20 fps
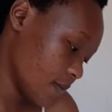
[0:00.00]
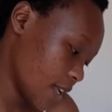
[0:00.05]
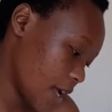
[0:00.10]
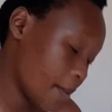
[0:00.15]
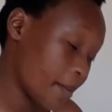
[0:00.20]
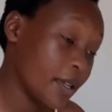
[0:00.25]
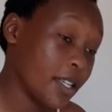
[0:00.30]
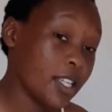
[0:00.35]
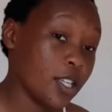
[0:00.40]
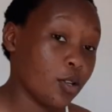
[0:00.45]

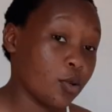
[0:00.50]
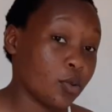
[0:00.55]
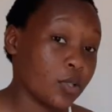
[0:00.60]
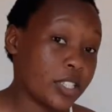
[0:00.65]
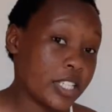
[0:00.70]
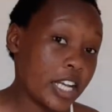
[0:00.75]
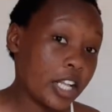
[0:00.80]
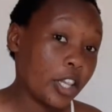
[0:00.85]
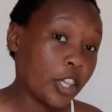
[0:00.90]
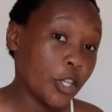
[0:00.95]
He will
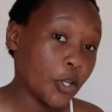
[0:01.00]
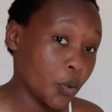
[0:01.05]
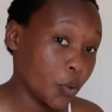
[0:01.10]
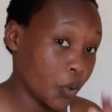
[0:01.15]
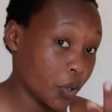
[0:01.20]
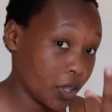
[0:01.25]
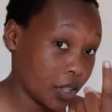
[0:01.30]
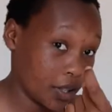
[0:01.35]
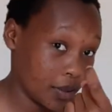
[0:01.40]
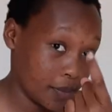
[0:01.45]
tell the
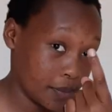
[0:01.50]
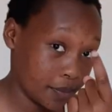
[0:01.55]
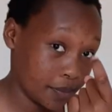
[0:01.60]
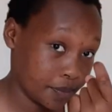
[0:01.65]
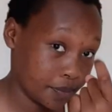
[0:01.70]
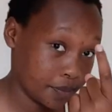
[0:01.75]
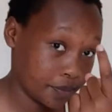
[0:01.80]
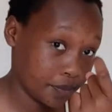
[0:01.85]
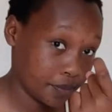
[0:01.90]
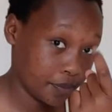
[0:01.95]
north,
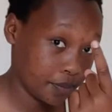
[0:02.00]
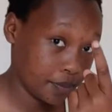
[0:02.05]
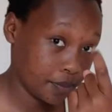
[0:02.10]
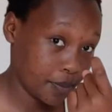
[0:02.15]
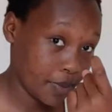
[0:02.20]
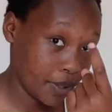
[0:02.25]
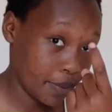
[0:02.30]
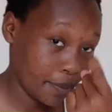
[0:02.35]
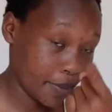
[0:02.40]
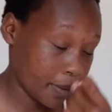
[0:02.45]

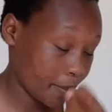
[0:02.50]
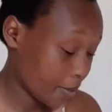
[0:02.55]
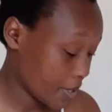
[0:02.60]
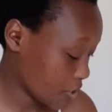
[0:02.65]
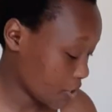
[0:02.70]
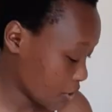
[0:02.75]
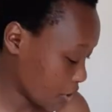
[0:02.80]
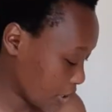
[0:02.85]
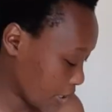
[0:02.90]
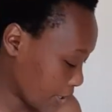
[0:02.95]
bring back my
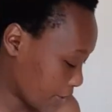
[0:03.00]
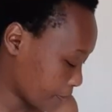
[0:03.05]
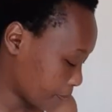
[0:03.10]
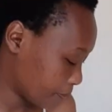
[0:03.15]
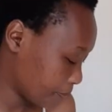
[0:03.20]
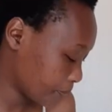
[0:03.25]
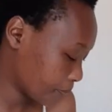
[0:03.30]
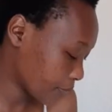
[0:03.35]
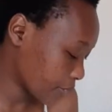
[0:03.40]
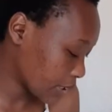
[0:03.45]
children,
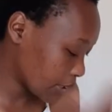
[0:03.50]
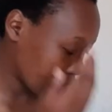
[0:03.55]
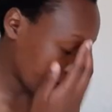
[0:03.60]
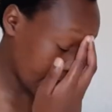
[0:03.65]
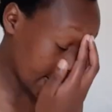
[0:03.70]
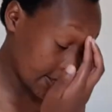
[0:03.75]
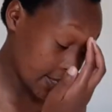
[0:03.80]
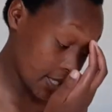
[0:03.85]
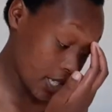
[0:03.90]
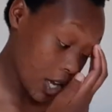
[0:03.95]

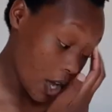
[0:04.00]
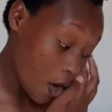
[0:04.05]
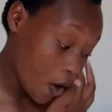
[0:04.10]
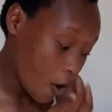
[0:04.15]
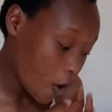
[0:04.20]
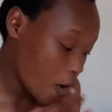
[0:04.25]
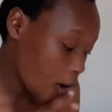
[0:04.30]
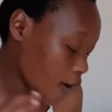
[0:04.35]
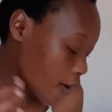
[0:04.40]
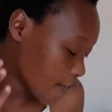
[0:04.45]
right?
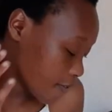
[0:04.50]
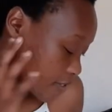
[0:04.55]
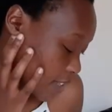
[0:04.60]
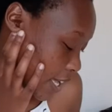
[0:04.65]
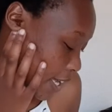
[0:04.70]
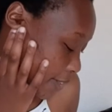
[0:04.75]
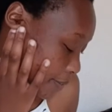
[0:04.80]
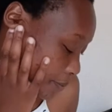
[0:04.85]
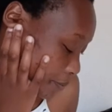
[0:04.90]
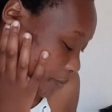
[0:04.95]
All of
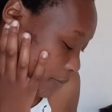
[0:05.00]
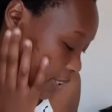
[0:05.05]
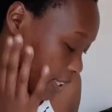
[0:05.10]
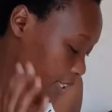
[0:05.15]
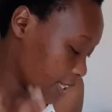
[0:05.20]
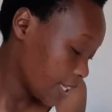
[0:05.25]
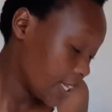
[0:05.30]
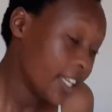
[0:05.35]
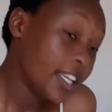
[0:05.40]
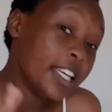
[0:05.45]
that,
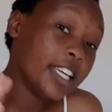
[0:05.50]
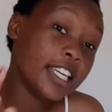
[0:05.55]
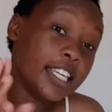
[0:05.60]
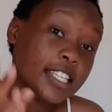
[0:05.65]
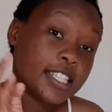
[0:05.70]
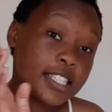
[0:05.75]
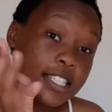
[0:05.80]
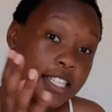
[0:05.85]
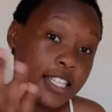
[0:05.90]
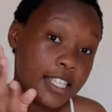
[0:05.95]

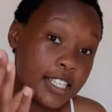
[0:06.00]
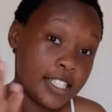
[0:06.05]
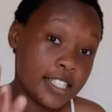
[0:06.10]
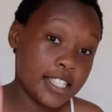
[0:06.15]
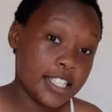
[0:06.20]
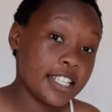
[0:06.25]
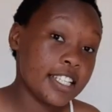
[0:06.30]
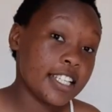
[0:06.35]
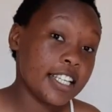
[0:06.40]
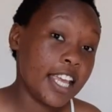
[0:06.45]
he's
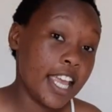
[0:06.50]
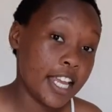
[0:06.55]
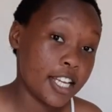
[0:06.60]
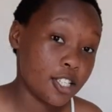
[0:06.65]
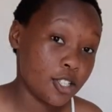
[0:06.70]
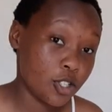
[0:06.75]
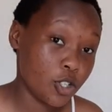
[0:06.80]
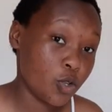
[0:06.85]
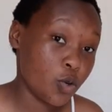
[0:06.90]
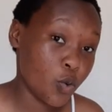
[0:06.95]

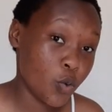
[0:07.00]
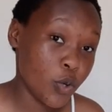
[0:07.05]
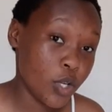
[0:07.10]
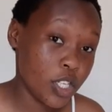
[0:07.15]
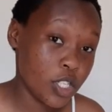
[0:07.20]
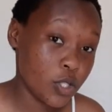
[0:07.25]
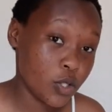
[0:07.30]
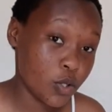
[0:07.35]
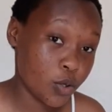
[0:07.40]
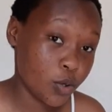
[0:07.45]
indicating who
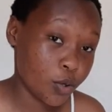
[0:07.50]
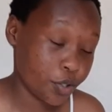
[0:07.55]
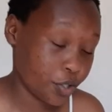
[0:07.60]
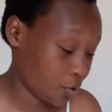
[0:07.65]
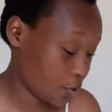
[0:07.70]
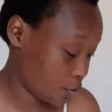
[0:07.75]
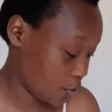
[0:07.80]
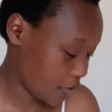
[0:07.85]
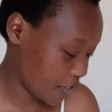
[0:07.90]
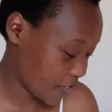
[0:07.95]
he's
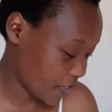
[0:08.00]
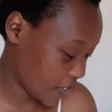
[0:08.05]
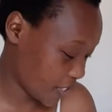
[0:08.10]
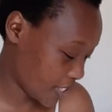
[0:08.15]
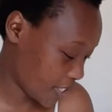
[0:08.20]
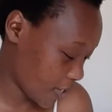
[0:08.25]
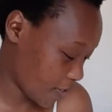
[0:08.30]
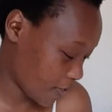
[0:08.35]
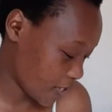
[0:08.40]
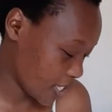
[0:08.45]
talking to in
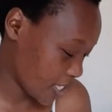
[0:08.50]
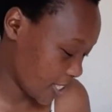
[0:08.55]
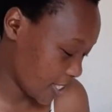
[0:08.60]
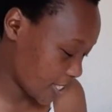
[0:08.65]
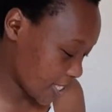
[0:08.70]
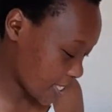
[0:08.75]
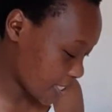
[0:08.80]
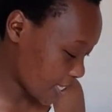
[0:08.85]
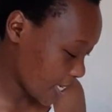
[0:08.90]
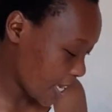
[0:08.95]
verse 7. He
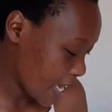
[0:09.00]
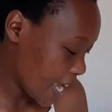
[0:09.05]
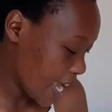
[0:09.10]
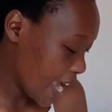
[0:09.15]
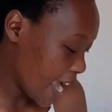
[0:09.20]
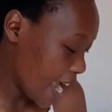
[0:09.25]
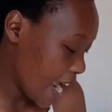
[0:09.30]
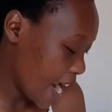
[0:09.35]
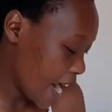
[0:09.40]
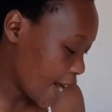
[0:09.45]
says,
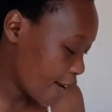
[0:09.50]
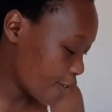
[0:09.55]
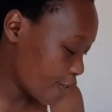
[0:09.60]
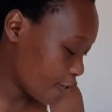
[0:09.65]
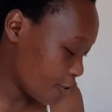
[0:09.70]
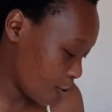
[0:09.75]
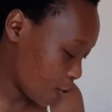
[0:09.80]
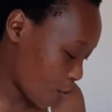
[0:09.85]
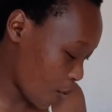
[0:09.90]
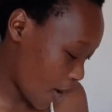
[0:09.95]

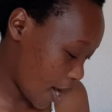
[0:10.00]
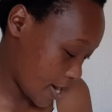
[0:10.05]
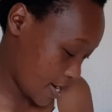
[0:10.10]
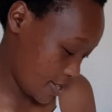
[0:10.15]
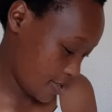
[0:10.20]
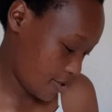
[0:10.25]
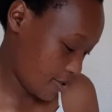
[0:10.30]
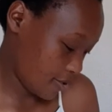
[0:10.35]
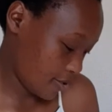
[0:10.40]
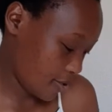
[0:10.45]
everyone
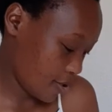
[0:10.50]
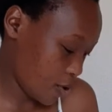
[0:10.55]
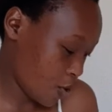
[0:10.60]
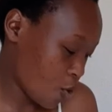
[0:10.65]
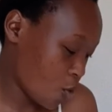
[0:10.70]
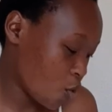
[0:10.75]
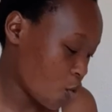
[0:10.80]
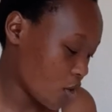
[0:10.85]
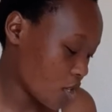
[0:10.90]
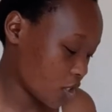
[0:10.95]

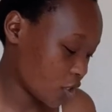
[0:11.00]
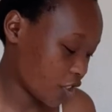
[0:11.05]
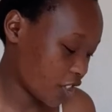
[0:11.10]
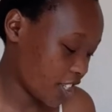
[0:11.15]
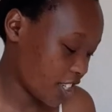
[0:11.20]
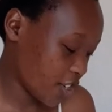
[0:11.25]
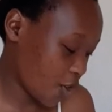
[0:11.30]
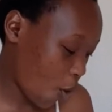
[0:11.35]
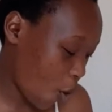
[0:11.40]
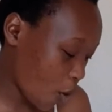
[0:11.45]
who
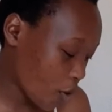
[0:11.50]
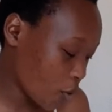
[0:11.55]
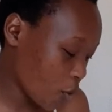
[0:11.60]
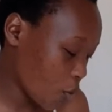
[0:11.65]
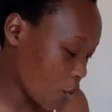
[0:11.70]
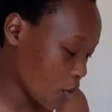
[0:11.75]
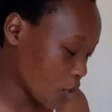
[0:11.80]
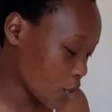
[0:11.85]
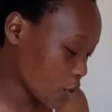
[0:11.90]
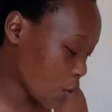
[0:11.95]

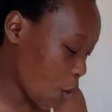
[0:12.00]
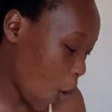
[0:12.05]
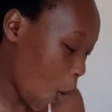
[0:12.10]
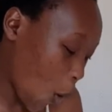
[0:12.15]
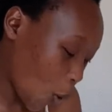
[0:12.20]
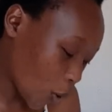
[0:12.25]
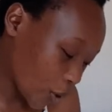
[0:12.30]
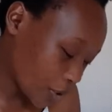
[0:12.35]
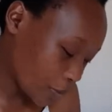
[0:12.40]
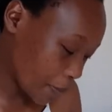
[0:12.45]
is
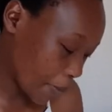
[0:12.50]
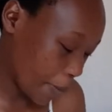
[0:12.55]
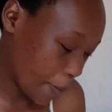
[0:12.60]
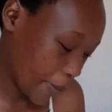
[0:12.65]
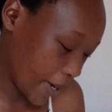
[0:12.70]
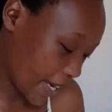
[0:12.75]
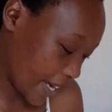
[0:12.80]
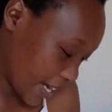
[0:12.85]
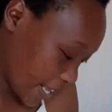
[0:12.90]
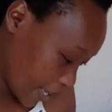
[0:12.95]
called by
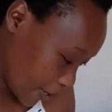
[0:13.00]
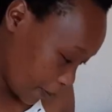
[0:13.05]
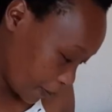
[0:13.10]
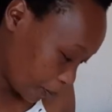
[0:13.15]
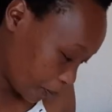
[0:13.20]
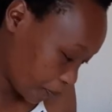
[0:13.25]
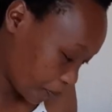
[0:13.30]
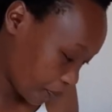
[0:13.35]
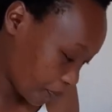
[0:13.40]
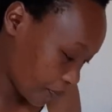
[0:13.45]
my name,
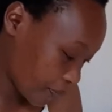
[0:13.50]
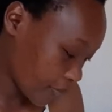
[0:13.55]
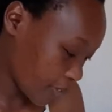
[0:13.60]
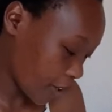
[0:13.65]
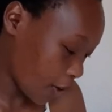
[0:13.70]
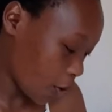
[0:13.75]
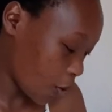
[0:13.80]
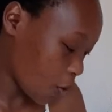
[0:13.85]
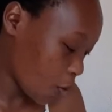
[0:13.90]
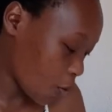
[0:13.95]

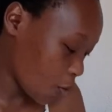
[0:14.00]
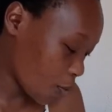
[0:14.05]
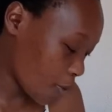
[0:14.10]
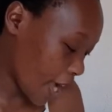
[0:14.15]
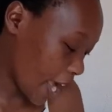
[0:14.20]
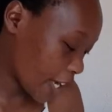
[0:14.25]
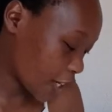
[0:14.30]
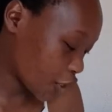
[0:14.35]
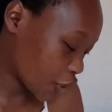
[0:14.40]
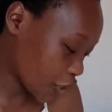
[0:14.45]
whom
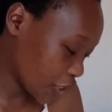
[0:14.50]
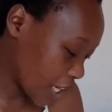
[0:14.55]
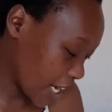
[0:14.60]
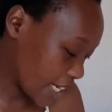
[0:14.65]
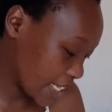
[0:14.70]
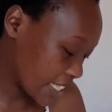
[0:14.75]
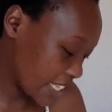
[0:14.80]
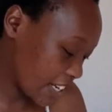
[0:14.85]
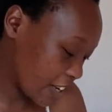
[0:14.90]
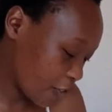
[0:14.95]
I
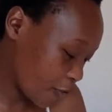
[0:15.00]
created